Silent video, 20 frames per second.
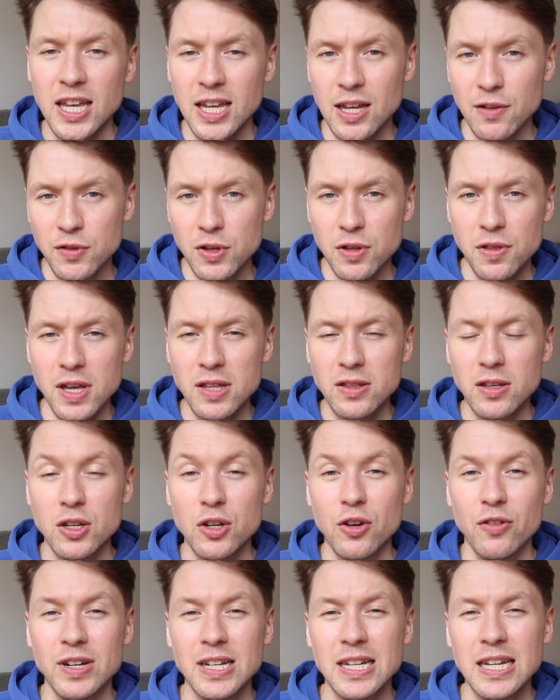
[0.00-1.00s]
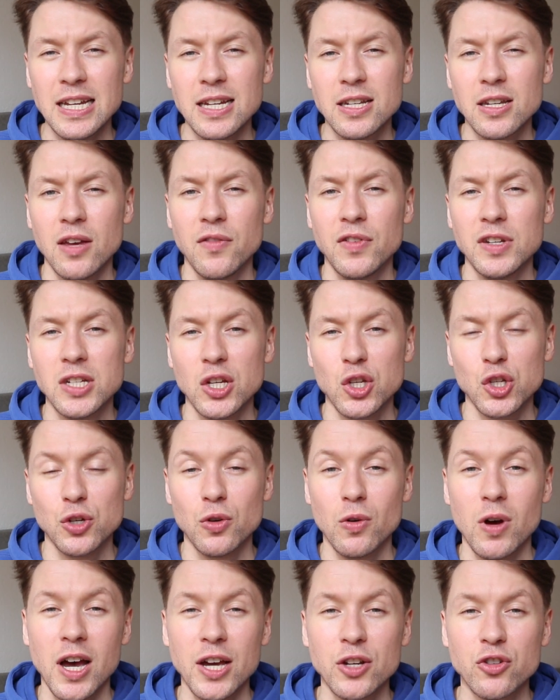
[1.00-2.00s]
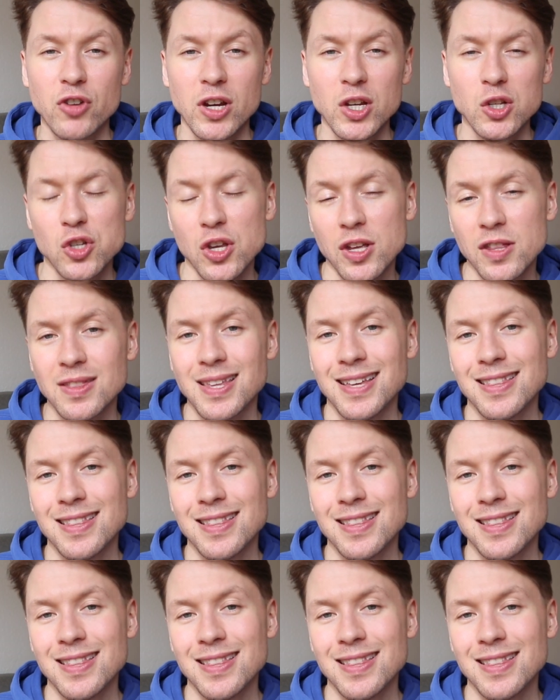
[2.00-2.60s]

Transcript: If you think that you're in need of additional hydration,